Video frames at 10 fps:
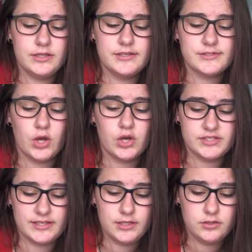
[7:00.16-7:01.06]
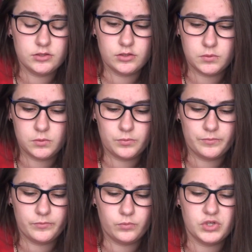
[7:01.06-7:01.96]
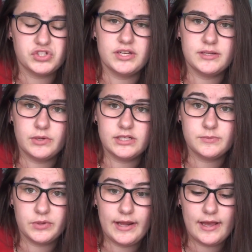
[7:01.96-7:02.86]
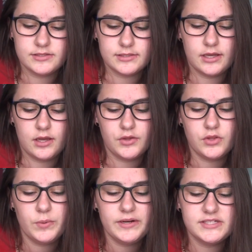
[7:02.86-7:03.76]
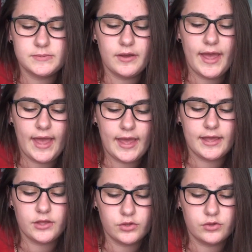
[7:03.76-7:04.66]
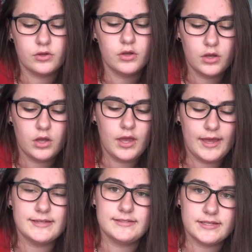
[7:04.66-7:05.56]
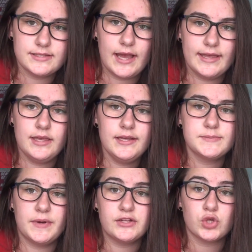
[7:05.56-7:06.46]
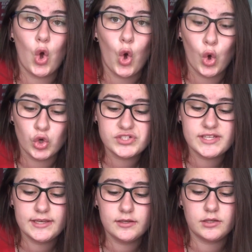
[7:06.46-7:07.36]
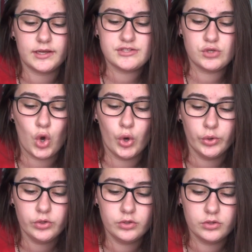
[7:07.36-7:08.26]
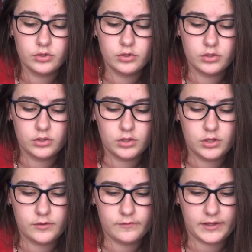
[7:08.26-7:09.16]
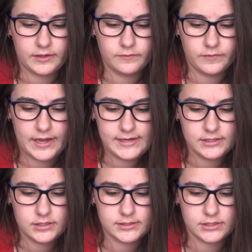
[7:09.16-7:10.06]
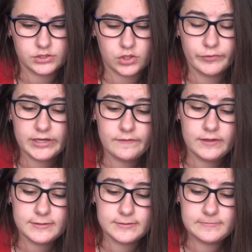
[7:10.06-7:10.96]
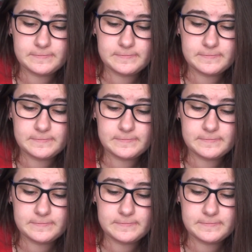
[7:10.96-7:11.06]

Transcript: is Aussie, which is pronounced, although it is spelled Aussie, it's pronounced Aussie, like there's an O. If I can find it, because I just got rid of it.